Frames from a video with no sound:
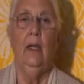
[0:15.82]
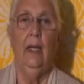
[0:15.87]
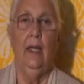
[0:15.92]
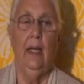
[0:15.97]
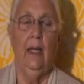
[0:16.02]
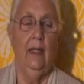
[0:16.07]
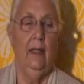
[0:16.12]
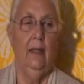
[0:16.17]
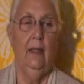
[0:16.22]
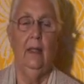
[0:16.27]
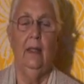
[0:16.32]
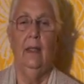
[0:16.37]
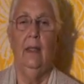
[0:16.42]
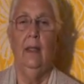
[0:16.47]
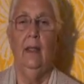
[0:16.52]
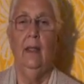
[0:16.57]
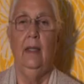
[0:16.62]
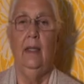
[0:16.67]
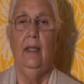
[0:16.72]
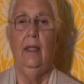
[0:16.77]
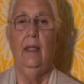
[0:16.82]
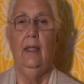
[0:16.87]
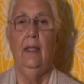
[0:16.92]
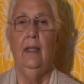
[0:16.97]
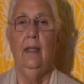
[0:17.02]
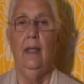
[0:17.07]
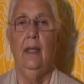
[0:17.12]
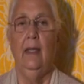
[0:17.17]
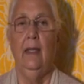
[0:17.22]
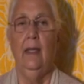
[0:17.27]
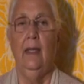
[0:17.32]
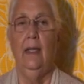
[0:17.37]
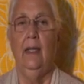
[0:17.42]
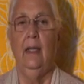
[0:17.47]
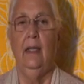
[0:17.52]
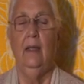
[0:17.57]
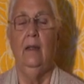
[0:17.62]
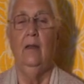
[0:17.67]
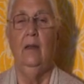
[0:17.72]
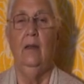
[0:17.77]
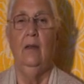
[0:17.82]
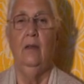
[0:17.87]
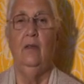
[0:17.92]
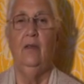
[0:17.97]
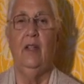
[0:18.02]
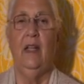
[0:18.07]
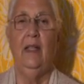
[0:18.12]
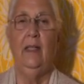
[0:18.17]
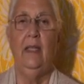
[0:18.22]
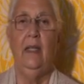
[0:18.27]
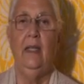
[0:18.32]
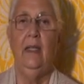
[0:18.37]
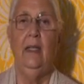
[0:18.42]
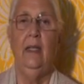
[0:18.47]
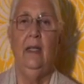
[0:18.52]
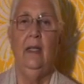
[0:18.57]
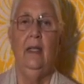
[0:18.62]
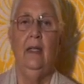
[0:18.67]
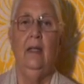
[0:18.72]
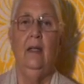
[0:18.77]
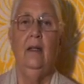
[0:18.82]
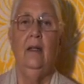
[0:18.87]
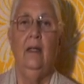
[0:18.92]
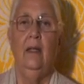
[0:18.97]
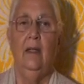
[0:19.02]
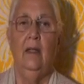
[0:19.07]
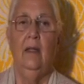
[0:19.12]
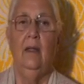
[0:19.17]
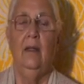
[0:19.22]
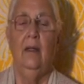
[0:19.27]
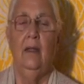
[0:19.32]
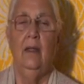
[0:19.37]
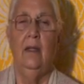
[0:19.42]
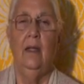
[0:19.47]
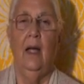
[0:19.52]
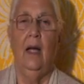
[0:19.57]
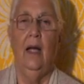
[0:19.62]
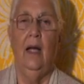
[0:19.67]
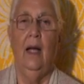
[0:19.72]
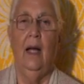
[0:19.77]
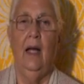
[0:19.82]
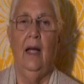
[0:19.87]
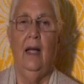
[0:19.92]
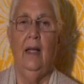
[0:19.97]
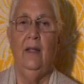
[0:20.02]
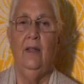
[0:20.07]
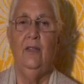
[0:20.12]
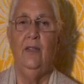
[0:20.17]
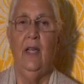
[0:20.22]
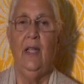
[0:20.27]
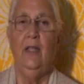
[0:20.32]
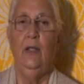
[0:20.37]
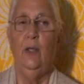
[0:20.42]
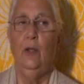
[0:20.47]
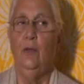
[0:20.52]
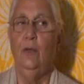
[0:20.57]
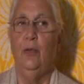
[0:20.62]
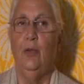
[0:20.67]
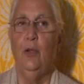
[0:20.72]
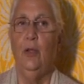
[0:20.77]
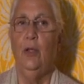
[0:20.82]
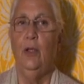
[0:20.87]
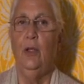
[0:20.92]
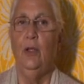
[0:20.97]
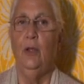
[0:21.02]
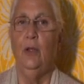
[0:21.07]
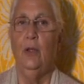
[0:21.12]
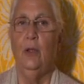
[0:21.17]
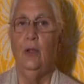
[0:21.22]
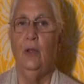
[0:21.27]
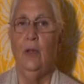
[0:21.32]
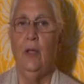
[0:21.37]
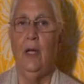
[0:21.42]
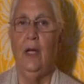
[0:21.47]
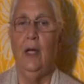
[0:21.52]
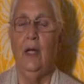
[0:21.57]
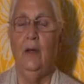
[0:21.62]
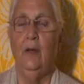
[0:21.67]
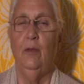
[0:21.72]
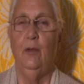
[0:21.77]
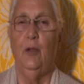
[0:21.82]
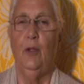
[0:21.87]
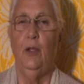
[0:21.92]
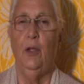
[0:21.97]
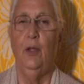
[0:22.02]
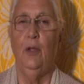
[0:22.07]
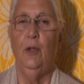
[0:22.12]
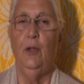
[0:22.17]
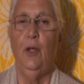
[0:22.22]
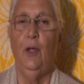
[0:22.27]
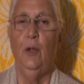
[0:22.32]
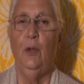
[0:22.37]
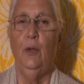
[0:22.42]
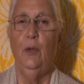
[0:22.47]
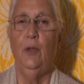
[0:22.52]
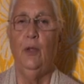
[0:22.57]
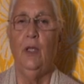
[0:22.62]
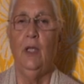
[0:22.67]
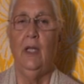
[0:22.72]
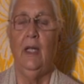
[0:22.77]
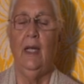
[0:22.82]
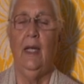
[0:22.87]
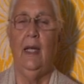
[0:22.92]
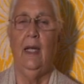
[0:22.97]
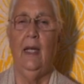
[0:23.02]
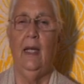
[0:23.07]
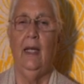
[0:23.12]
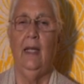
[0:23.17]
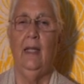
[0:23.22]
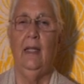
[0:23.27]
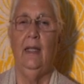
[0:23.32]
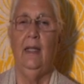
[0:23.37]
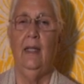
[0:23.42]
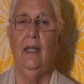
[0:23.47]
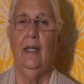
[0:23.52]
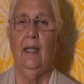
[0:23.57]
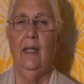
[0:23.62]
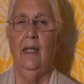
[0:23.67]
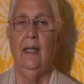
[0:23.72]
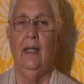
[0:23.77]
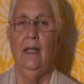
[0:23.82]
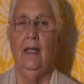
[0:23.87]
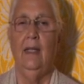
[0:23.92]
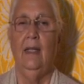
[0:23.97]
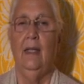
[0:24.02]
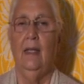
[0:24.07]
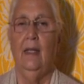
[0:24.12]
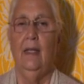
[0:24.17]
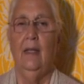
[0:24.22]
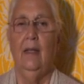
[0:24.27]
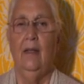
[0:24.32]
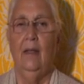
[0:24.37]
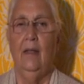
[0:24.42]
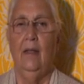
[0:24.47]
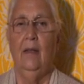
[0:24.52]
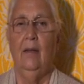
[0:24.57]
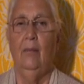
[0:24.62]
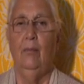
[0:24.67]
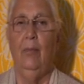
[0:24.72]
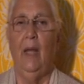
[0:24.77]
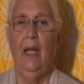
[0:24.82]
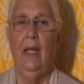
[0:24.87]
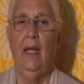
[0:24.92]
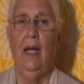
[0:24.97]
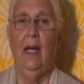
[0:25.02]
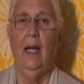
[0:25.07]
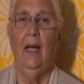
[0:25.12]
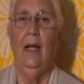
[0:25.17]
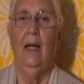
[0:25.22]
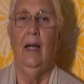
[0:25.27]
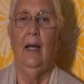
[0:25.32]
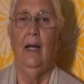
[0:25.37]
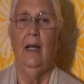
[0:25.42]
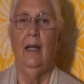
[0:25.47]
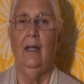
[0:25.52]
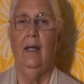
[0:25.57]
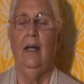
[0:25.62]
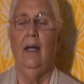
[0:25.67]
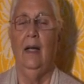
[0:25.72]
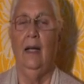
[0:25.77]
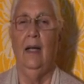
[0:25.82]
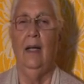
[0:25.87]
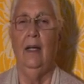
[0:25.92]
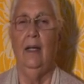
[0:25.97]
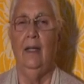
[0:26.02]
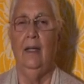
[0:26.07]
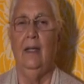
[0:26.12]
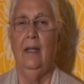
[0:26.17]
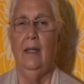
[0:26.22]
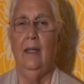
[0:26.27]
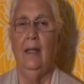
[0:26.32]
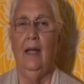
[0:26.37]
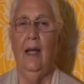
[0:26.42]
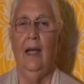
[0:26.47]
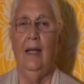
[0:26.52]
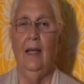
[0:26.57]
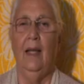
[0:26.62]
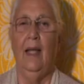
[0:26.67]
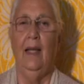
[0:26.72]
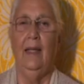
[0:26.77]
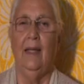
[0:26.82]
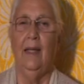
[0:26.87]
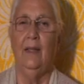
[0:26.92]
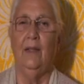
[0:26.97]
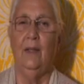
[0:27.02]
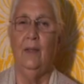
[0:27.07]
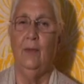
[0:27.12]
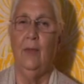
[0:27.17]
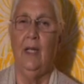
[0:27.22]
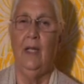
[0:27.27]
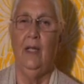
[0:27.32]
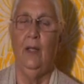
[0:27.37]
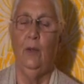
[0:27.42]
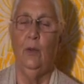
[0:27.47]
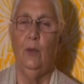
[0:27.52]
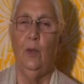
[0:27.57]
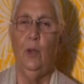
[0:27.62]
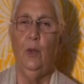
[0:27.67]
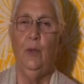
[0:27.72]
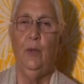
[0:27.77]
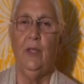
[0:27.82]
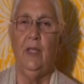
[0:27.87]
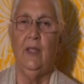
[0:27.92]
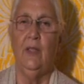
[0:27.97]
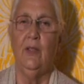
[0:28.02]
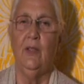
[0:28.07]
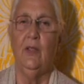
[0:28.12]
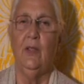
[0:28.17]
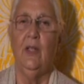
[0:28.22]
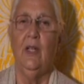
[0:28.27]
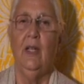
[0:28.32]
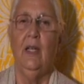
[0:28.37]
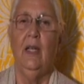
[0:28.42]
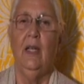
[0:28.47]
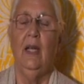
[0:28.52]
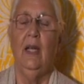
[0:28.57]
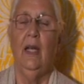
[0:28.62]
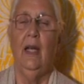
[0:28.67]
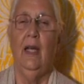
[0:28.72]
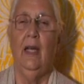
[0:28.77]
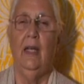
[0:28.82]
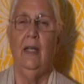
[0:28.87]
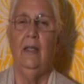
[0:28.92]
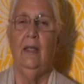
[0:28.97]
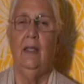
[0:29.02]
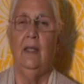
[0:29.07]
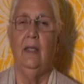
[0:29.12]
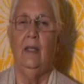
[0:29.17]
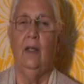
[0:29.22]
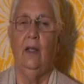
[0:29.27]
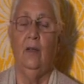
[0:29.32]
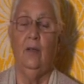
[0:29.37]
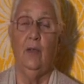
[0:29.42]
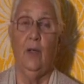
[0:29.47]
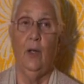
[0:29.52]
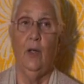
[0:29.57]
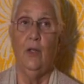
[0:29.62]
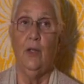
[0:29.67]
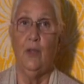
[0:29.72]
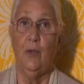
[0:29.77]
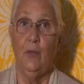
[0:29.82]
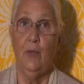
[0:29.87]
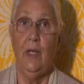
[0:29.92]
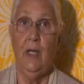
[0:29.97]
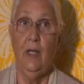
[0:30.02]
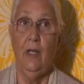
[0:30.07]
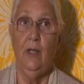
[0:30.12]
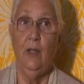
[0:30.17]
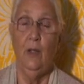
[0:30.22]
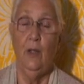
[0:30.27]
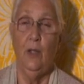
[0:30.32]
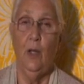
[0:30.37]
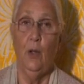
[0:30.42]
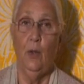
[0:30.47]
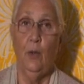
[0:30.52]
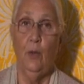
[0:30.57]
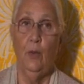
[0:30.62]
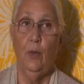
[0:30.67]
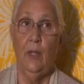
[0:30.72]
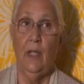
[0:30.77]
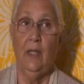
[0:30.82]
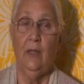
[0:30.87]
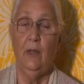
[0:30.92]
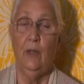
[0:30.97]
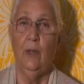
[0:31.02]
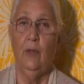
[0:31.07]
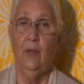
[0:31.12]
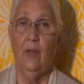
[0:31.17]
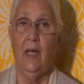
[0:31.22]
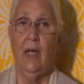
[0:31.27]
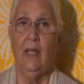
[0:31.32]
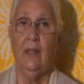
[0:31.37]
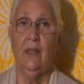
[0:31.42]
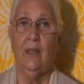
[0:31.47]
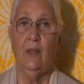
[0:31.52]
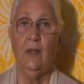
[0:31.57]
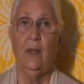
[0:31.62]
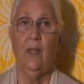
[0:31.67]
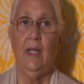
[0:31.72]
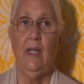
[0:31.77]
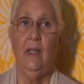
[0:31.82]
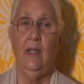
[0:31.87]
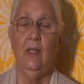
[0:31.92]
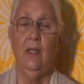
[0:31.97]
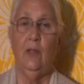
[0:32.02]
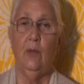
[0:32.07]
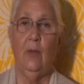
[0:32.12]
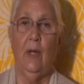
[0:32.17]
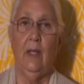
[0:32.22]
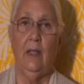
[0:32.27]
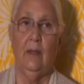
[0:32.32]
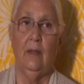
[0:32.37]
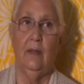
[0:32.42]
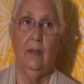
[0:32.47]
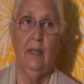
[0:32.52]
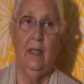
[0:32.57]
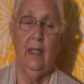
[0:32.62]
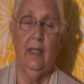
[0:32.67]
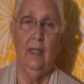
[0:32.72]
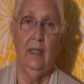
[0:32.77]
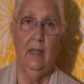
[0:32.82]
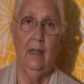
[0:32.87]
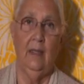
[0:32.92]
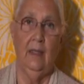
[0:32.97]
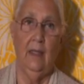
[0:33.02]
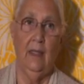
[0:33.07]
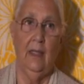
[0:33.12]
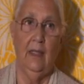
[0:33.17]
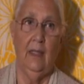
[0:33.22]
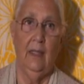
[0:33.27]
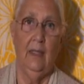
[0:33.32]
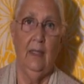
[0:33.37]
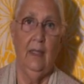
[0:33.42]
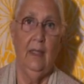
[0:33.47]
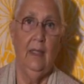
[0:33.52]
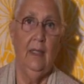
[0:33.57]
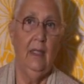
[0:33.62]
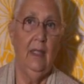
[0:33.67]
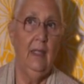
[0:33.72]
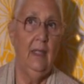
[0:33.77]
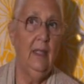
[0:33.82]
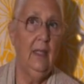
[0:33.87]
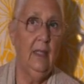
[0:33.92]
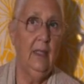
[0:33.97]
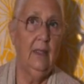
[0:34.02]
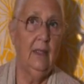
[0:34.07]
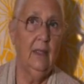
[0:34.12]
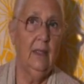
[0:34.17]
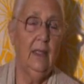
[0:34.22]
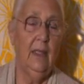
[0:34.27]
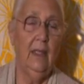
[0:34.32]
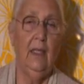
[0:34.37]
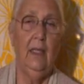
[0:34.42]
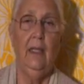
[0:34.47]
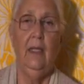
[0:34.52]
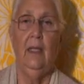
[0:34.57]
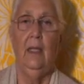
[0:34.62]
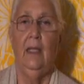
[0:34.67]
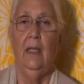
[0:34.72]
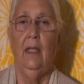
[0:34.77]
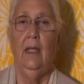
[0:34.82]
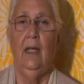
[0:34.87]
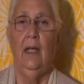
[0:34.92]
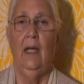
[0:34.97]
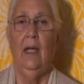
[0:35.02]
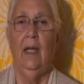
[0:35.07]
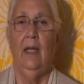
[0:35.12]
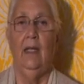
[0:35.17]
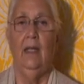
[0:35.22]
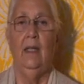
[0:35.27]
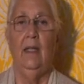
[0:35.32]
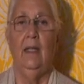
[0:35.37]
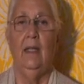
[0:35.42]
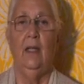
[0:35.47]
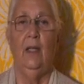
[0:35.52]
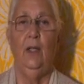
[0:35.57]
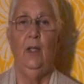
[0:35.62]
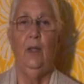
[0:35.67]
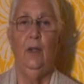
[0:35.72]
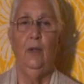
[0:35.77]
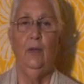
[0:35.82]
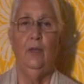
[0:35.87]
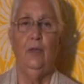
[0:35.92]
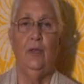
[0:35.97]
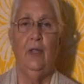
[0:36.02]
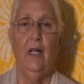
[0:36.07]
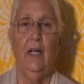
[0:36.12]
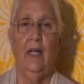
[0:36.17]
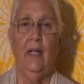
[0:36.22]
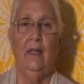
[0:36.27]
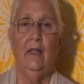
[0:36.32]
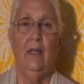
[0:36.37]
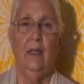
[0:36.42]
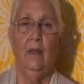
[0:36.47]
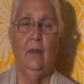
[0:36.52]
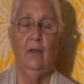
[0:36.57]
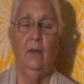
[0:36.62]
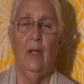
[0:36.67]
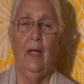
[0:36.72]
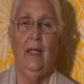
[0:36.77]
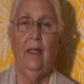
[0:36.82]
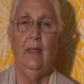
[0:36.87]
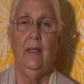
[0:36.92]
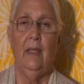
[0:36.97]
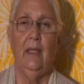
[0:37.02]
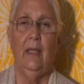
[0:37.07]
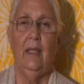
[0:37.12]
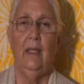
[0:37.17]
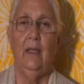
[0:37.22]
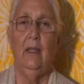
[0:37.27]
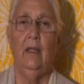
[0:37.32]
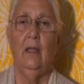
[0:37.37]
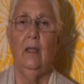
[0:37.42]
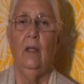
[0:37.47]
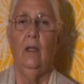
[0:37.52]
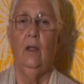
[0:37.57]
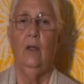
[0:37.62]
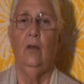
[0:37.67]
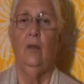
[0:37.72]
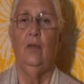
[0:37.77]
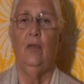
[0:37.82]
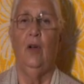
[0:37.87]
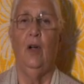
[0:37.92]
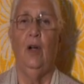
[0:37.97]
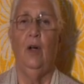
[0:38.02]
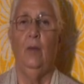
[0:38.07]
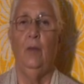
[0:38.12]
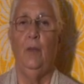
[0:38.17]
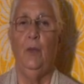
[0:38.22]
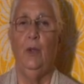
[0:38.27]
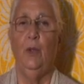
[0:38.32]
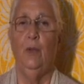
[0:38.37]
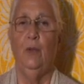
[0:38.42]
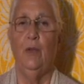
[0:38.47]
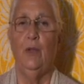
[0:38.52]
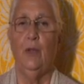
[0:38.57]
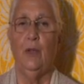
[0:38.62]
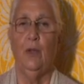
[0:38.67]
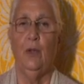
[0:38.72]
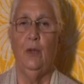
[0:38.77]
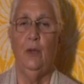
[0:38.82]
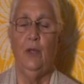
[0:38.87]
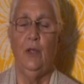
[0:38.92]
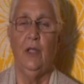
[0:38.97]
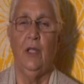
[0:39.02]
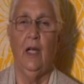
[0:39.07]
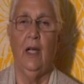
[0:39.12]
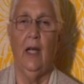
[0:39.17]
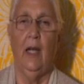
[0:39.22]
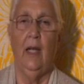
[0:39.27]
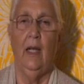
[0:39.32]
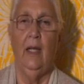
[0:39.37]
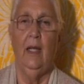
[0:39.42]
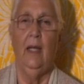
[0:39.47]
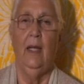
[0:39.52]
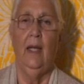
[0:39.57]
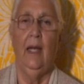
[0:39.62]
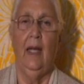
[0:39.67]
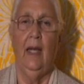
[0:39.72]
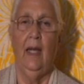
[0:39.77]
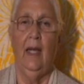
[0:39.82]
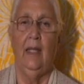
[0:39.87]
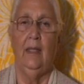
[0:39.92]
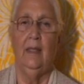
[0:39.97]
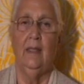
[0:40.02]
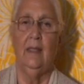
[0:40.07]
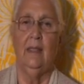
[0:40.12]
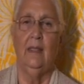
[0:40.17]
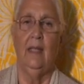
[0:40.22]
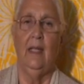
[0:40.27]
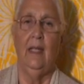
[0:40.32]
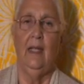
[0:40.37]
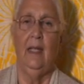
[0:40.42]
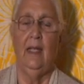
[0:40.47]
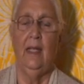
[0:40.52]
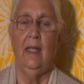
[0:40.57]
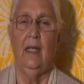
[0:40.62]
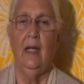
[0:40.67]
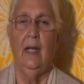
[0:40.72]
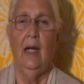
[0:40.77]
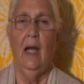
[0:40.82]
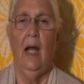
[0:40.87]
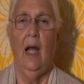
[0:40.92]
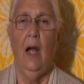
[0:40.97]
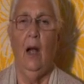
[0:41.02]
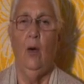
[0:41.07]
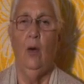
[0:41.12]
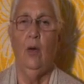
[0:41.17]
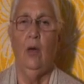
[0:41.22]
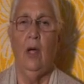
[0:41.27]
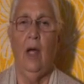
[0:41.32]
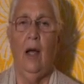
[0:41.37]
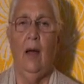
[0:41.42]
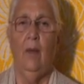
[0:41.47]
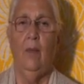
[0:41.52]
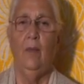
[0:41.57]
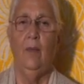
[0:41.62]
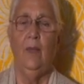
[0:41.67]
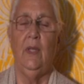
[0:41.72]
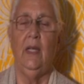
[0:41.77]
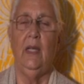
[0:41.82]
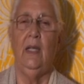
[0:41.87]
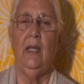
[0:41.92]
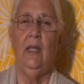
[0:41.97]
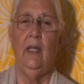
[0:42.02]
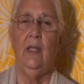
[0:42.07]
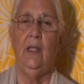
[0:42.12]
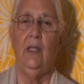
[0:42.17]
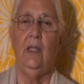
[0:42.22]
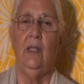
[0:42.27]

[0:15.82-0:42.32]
And here, Freddie, I thank you for your note. And Bella, I like it the way you wrote this. And of course, we know that you've had strange weather in Italy. And you, Fred, writing from Nova Scotia and saying, how come the